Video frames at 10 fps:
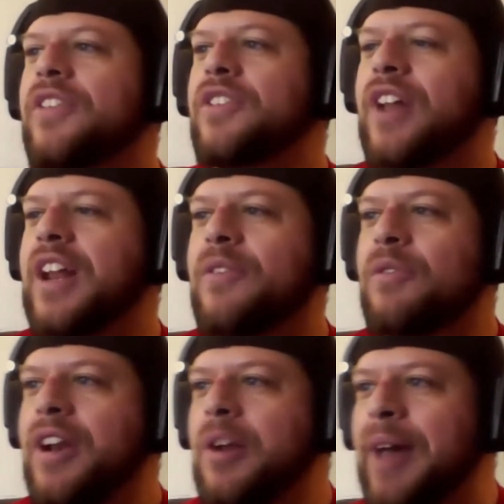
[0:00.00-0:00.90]
not even
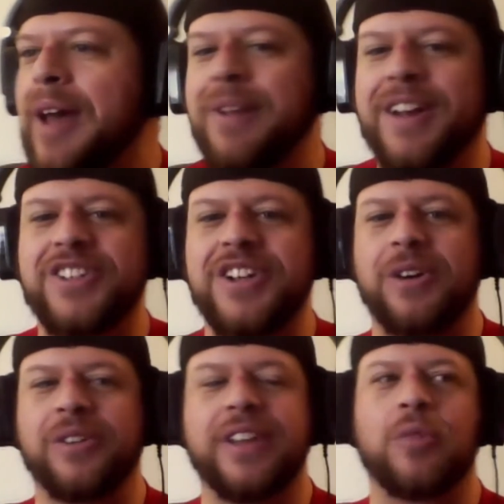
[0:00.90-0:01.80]
running a Batman
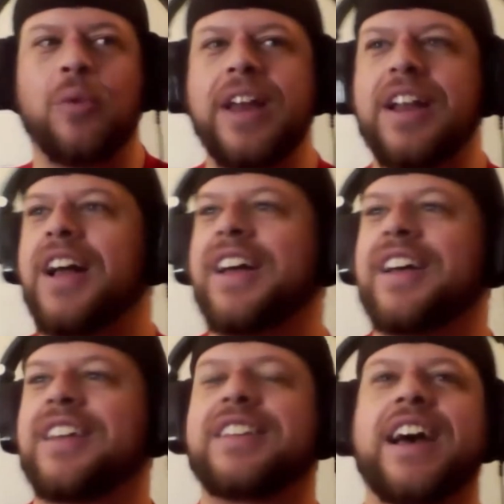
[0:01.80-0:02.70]
show. Like, what?
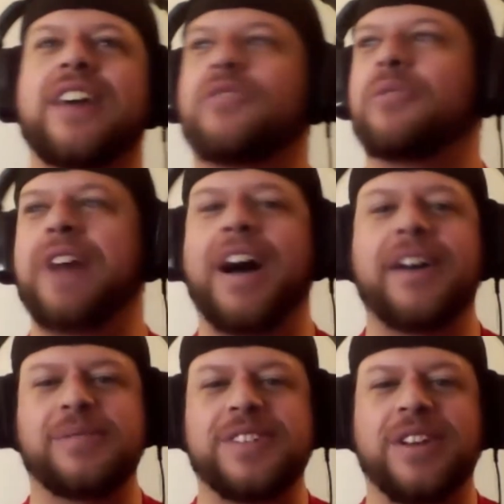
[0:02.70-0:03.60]
The guy from
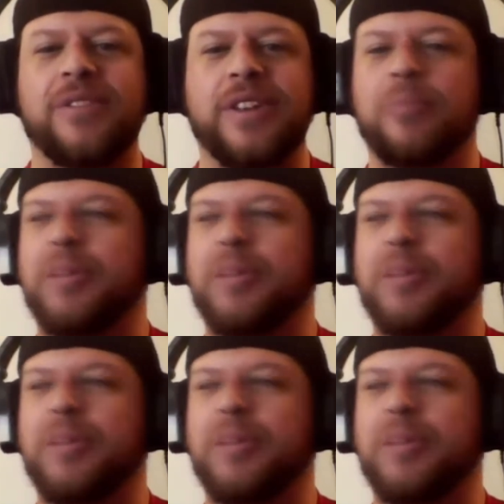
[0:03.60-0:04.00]
Gotham's over there